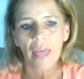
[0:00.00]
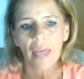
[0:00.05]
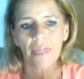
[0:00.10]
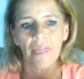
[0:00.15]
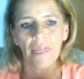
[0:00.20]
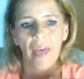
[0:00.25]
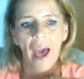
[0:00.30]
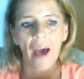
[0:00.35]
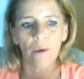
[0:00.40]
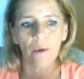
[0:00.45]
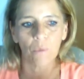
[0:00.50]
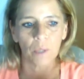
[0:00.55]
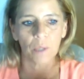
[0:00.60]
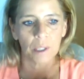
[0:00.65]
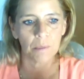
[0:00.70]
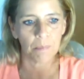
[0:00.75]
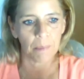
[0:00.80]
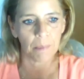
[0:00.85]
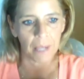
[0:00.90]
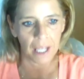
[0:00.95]
that
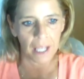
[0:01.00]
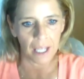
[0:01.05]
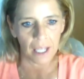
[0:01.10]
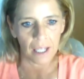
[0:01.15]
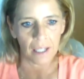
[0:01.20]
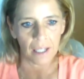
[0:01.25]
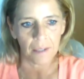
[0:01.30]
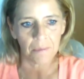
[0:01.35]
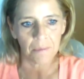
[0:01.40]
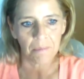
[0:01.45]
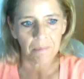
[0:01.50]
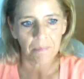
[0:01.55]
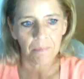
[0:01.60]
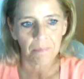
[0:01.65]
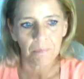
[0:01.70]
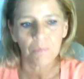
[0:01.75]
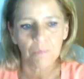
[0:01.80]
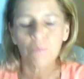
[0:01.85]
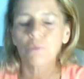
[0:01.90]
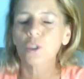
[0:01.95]
would be
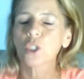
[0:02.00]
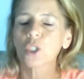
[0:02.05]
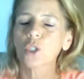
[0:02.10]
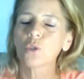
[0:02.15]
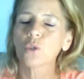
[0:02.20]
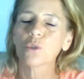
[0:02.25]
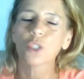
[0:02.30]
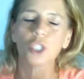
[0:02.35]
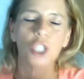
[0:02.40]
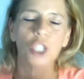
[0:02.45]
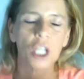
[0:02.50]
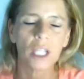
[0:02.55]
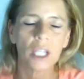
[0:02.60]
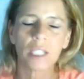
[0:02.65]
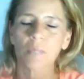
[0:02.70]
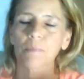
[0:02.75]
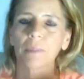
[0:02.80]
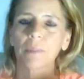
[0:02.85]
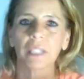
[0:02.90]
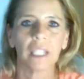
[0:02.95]
to
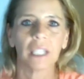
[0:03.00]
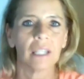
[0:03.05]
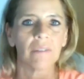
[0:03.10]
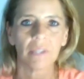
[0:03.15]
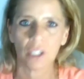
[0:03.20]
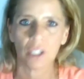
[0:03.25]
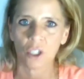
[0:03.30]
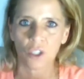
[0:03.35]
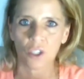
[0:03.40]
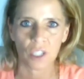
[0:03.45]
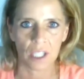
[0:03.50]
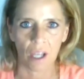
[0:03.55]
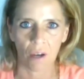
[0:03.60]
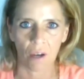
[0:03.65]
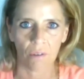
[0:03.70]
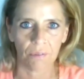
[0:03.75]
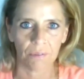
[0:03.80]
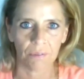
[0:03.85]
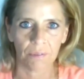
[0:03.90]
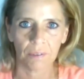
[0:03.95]
just believe in yourself.